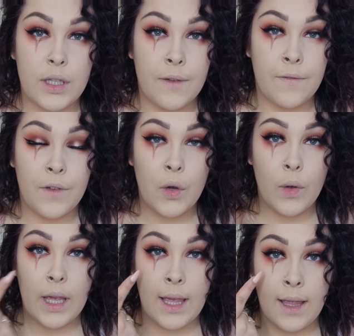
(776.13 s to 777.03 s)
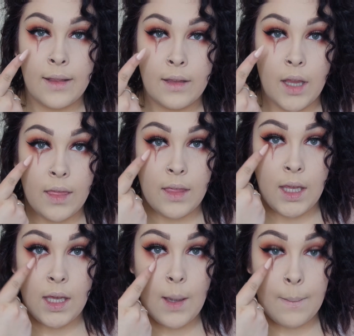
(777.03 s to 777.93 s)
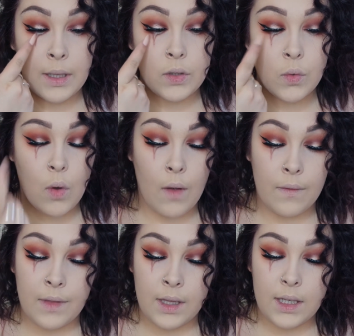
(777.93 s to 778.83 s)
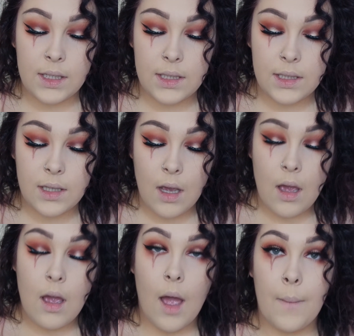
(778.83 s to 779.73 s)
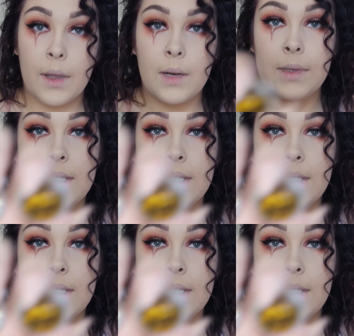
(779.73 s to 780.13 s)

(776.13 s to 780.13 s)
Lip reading: to fill in the middle of this, I'm going to